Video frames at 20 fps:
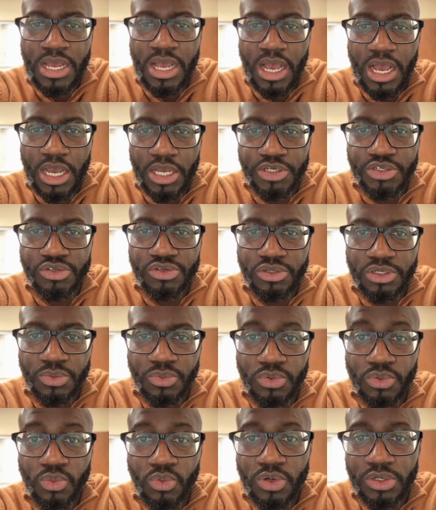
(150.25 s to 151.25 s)
I usually
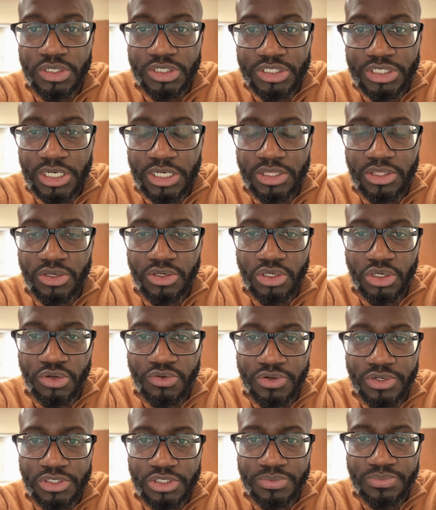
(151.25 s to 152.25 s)
would want to check their
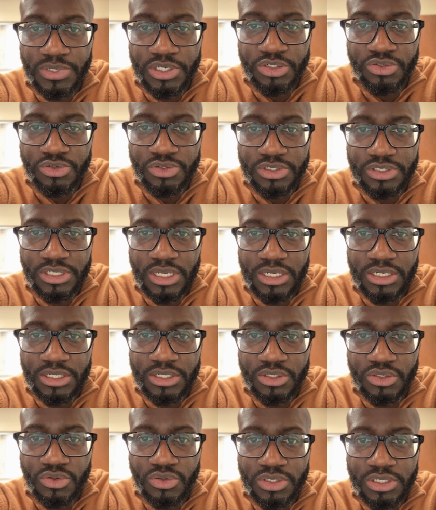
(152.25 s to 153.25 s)
urine to make sure it's not a
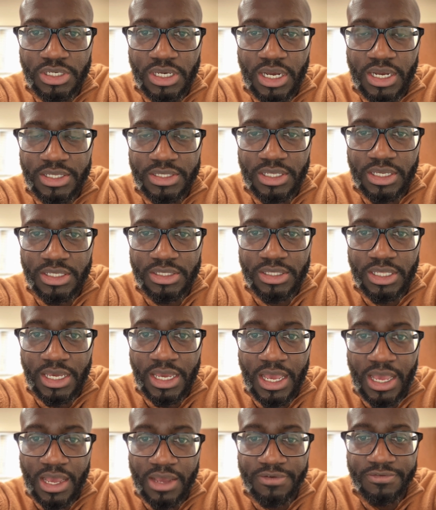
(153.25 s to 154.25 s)
UTI that they
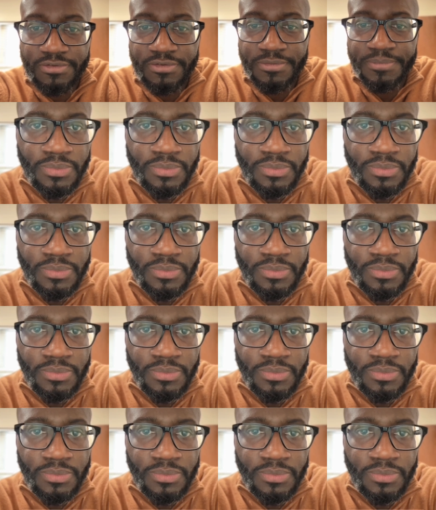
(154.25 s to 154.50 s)
have.